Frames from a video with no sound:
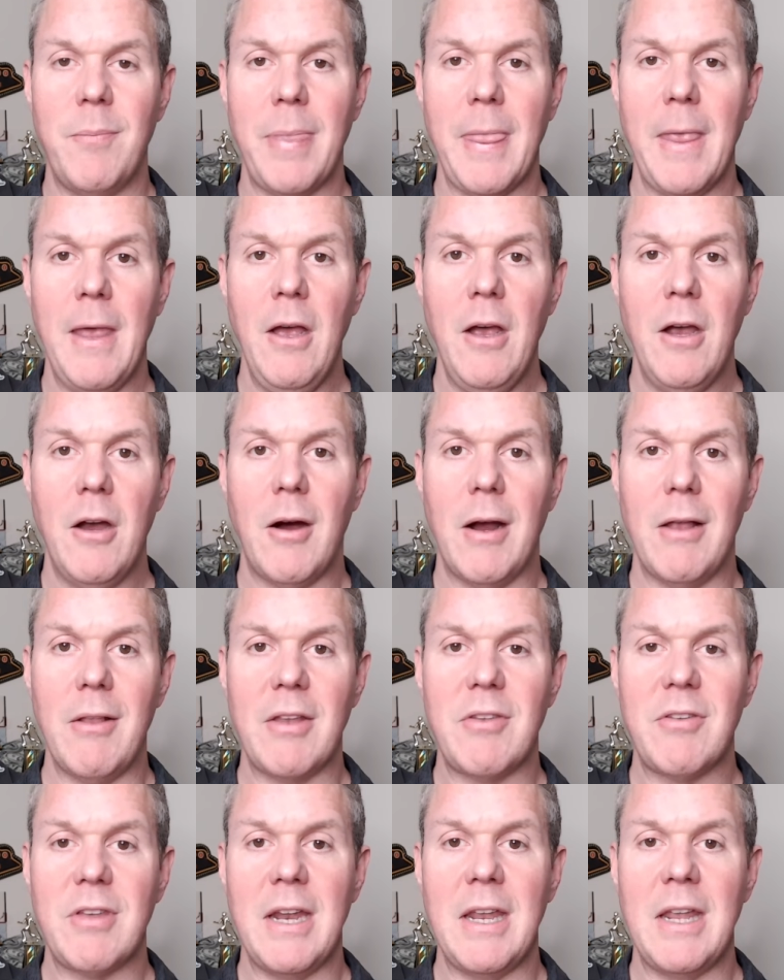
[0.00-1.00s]
All right,
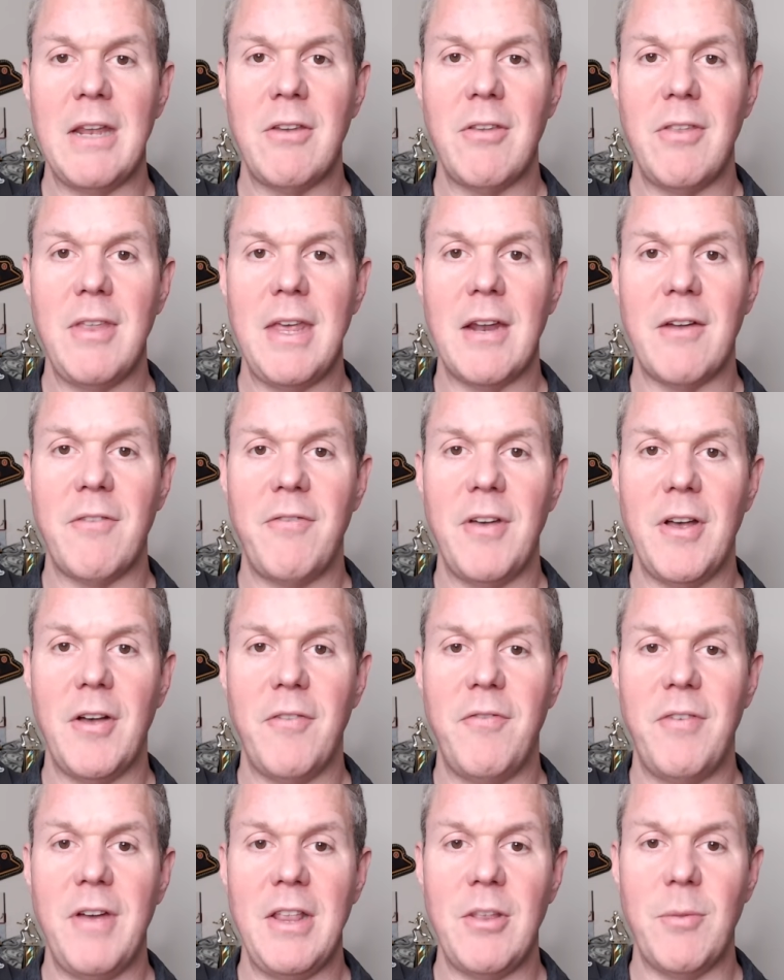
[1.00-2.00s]
let's get into the
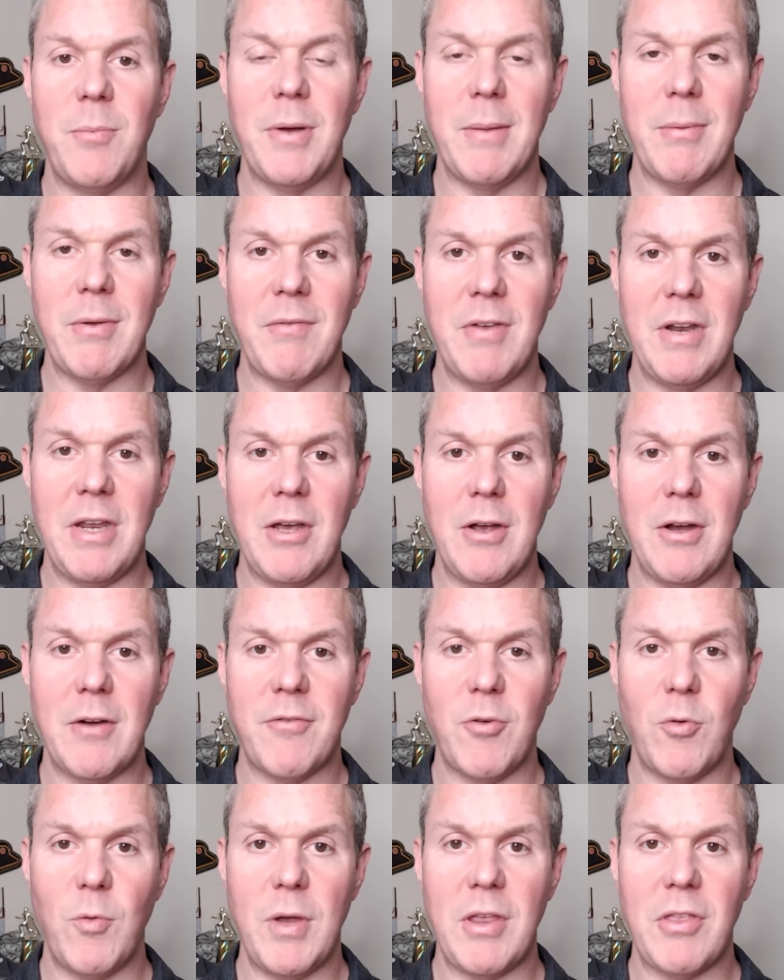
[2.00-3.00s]
NFL Fade the Public video here
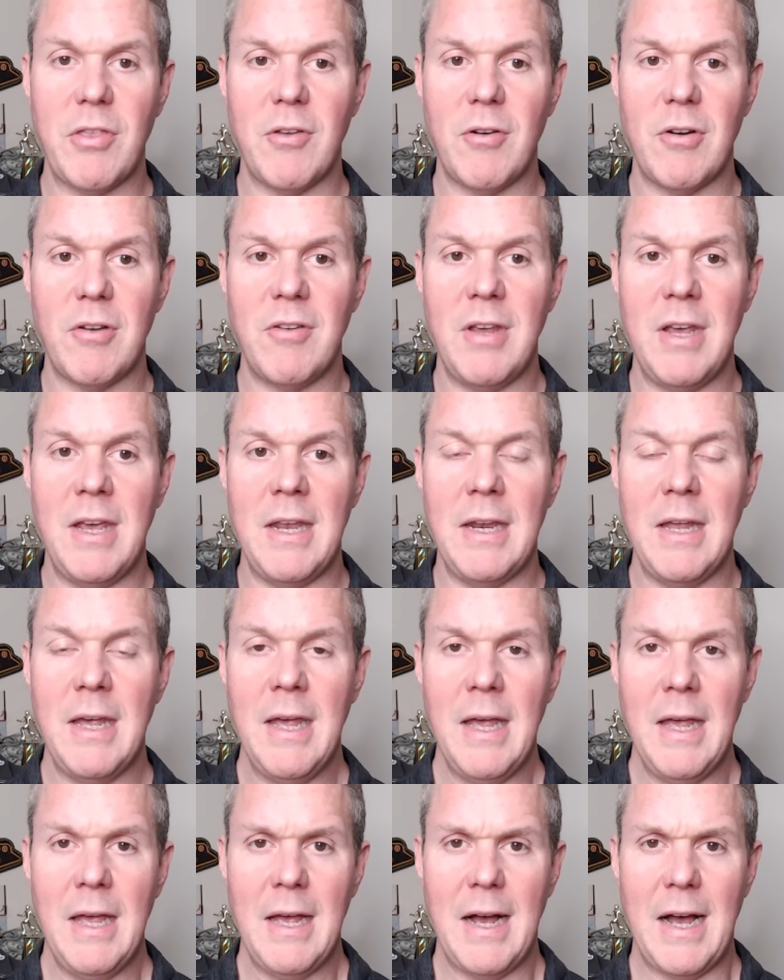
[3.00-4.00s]
for week 13.
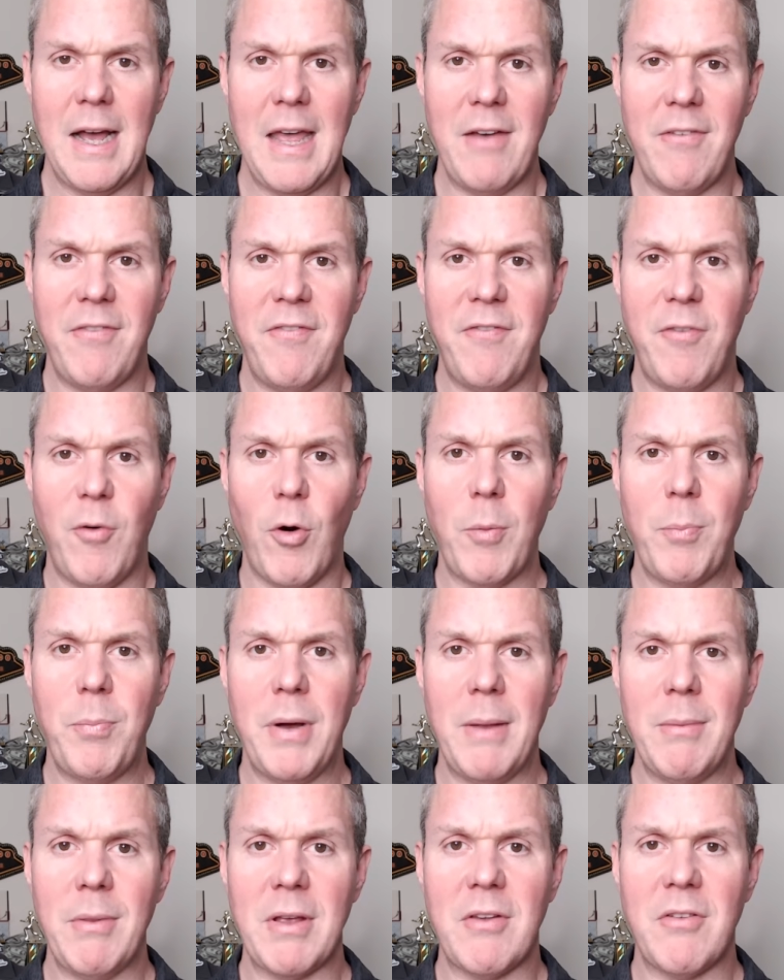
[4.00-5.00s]
I have four
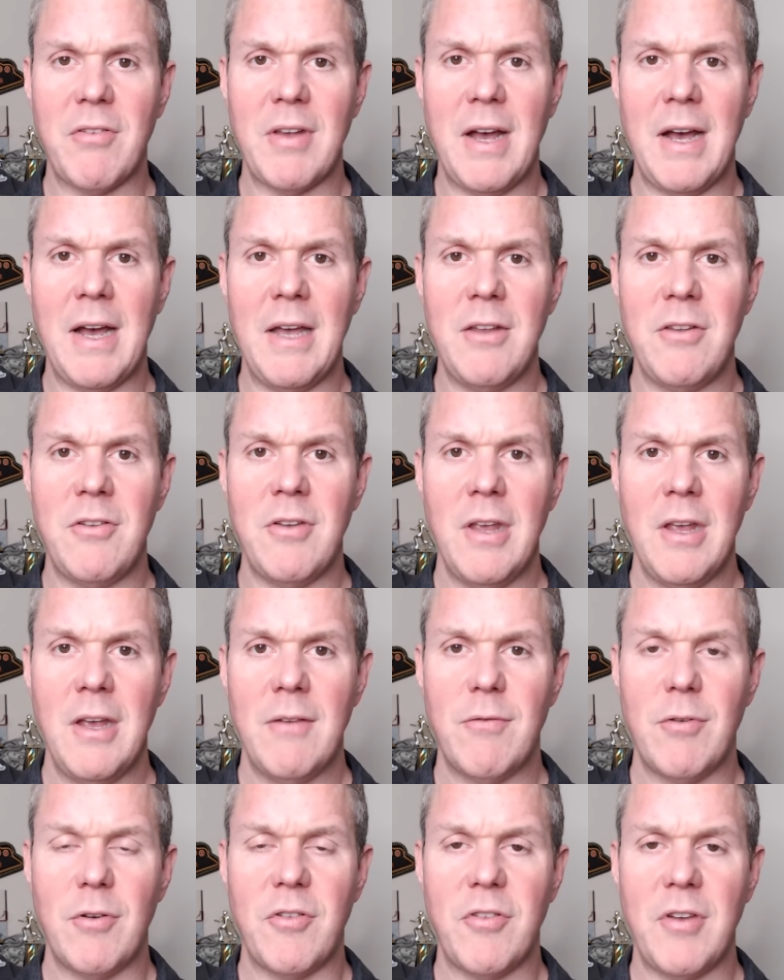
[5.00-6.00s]
public sides
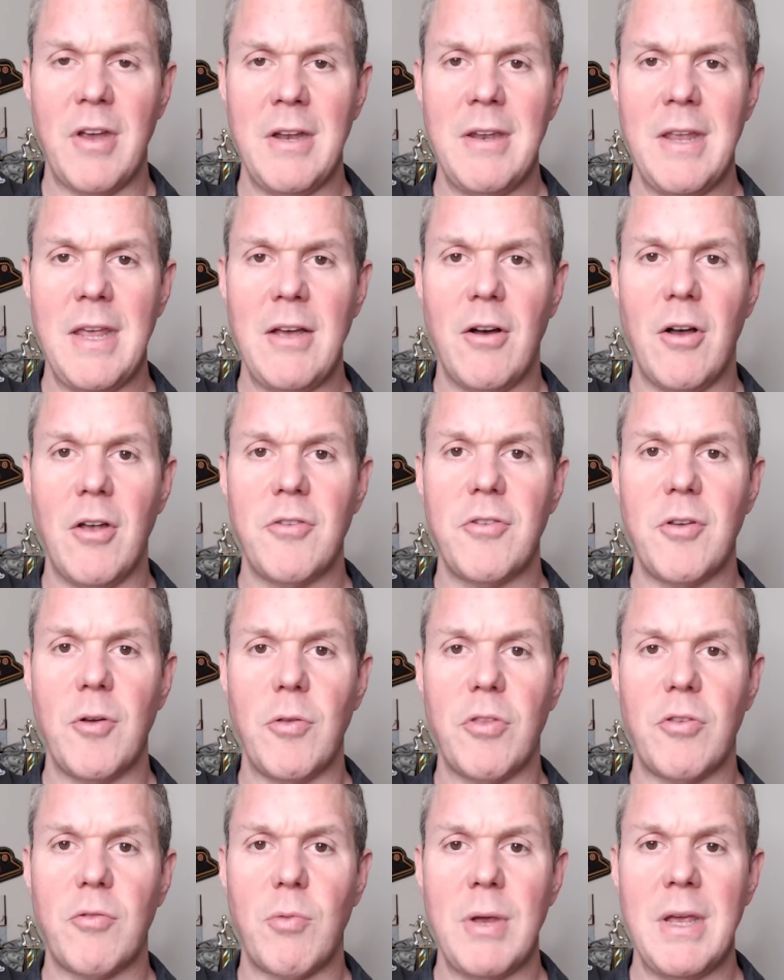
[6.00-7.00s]
for Sunday, also
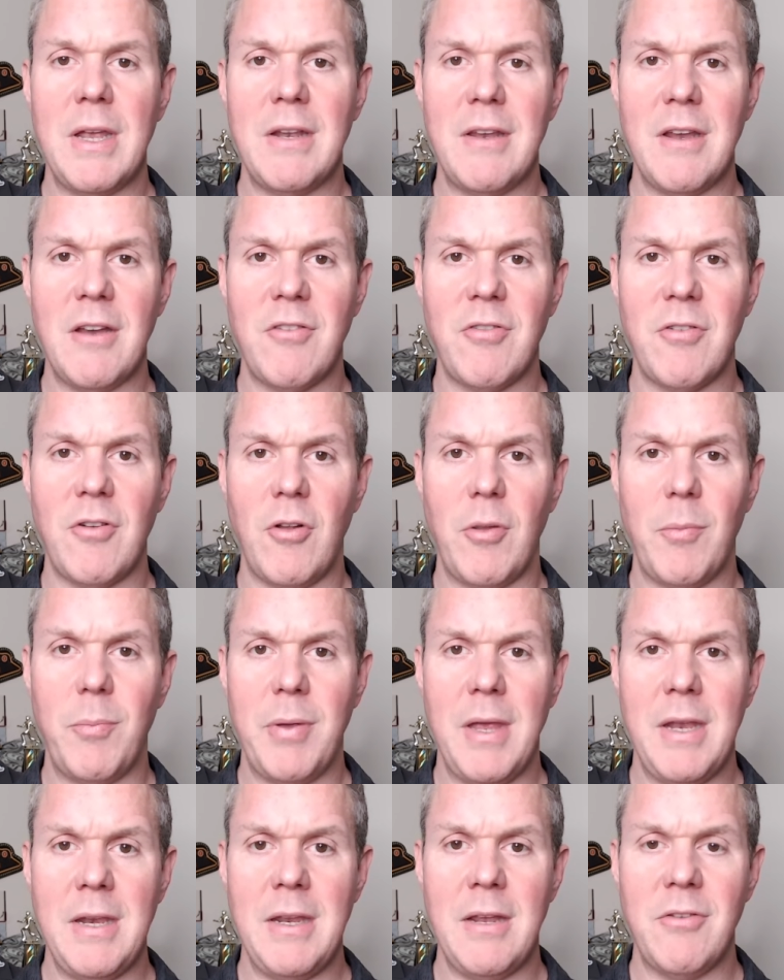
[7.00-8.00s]
three additional
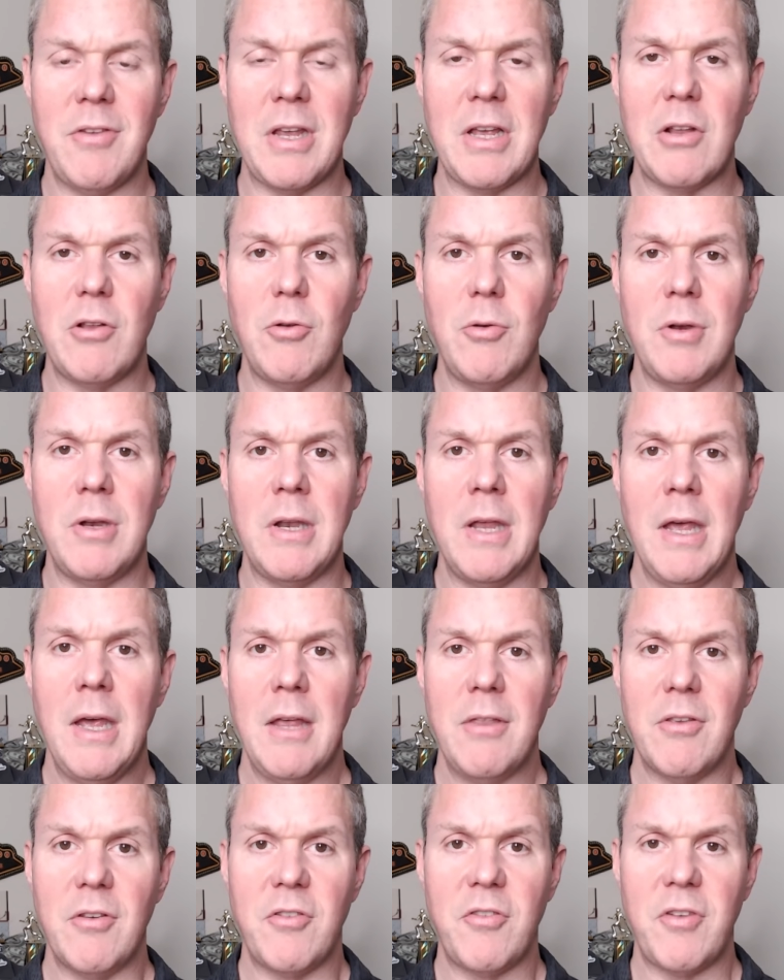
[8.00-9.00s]
opinions, including
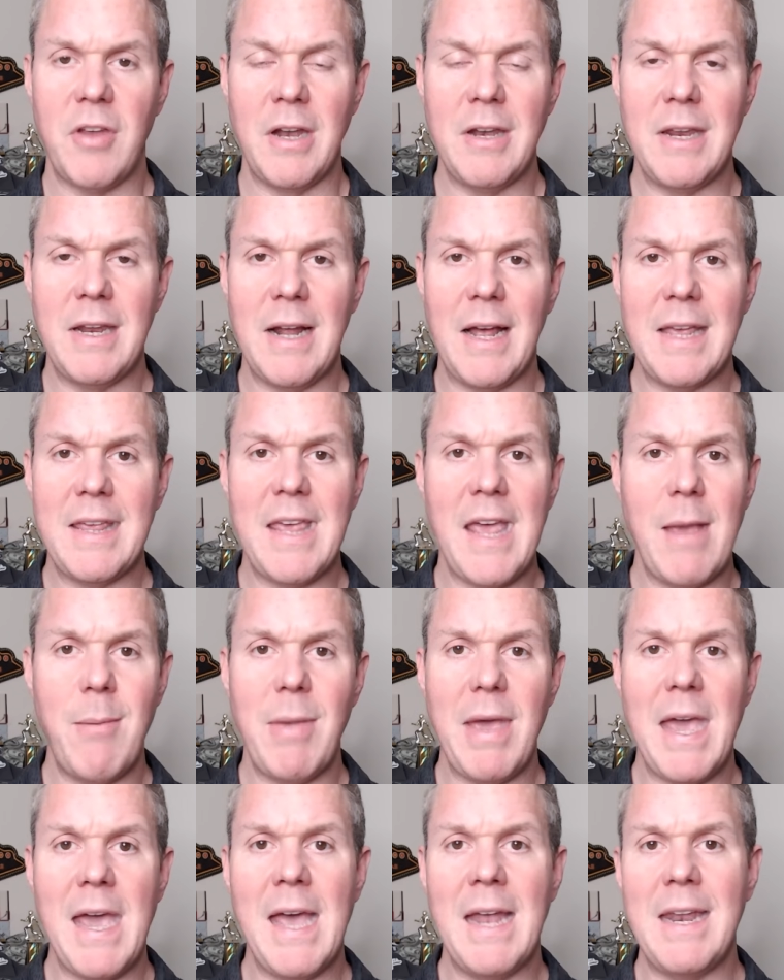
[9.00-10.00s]
the Sunday night
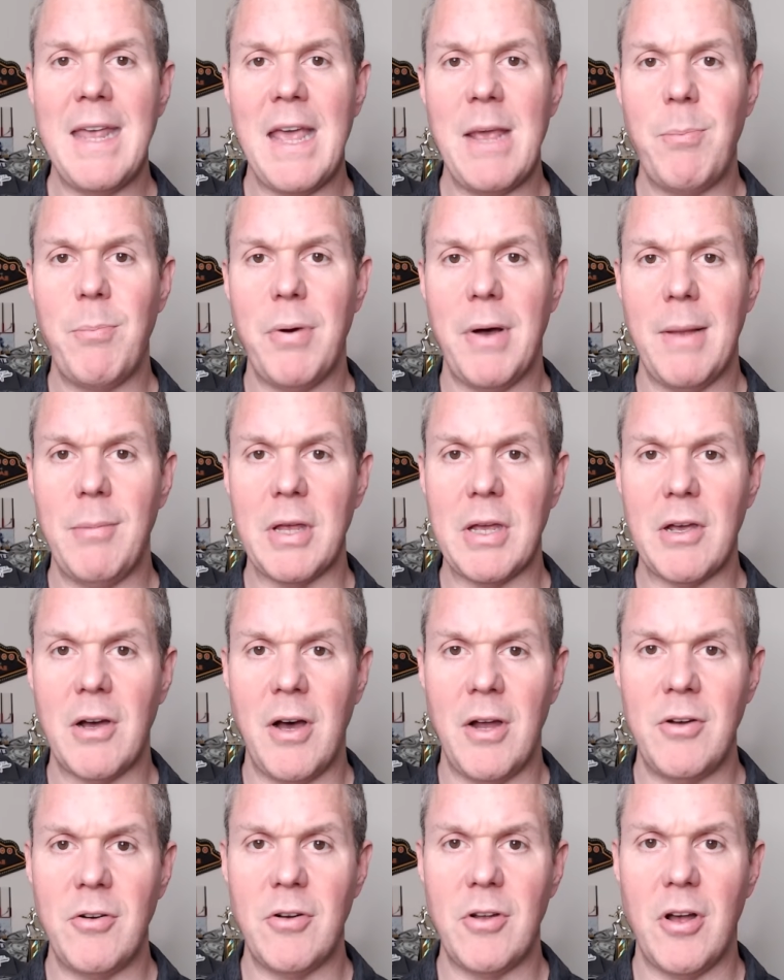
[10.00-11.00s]
game and a public
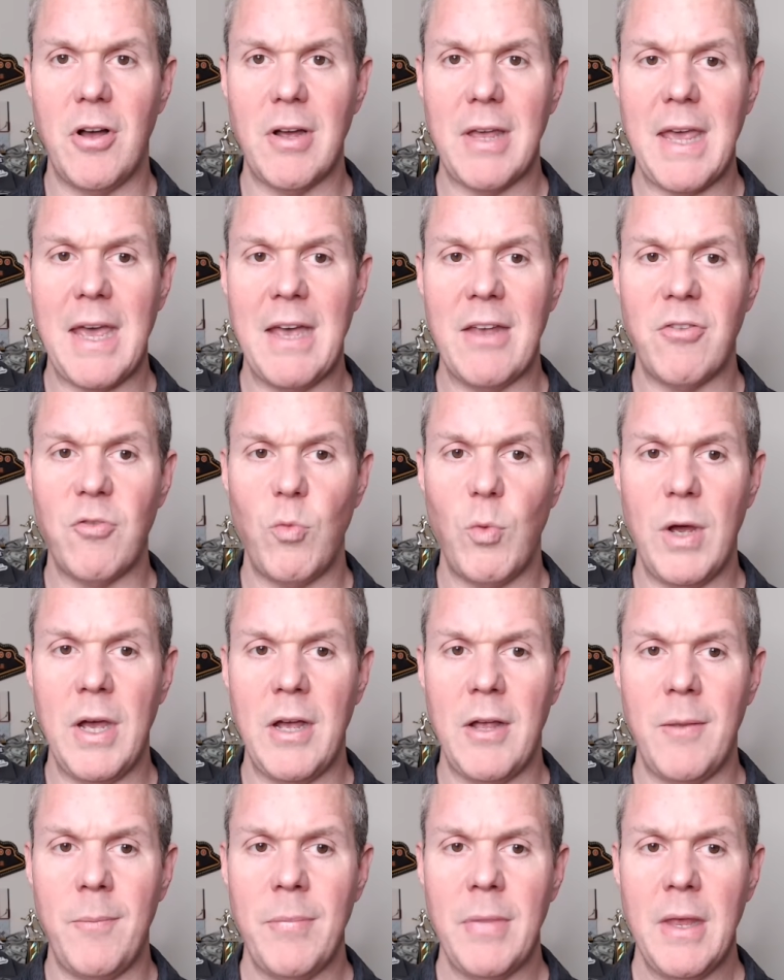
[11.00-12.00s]
underdog as
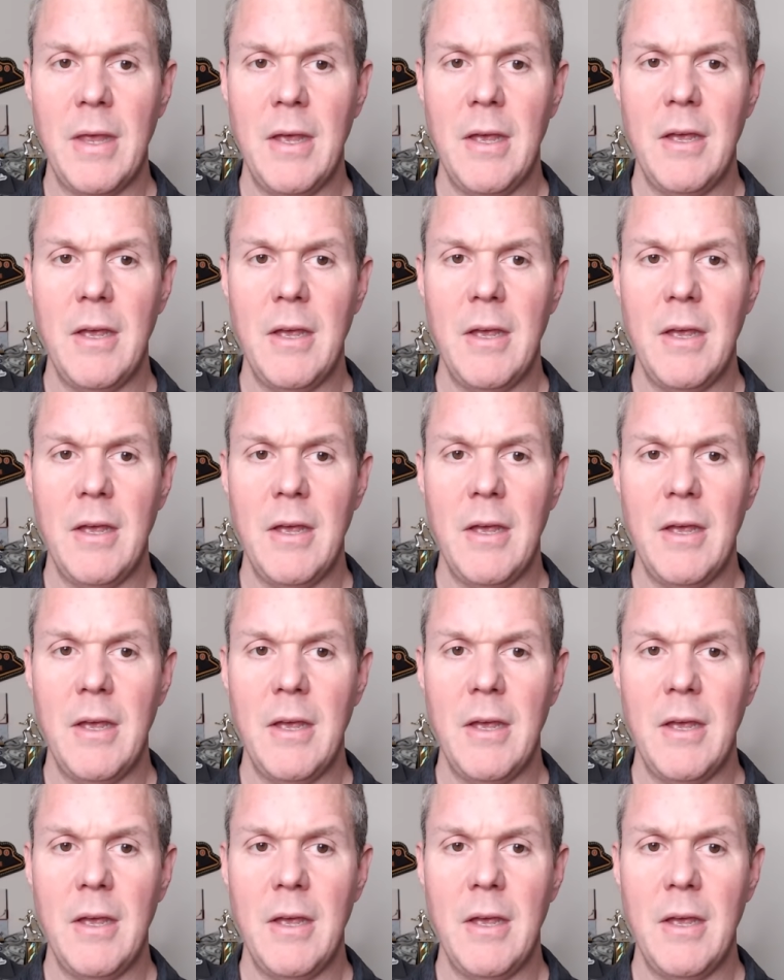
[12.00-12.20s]
well.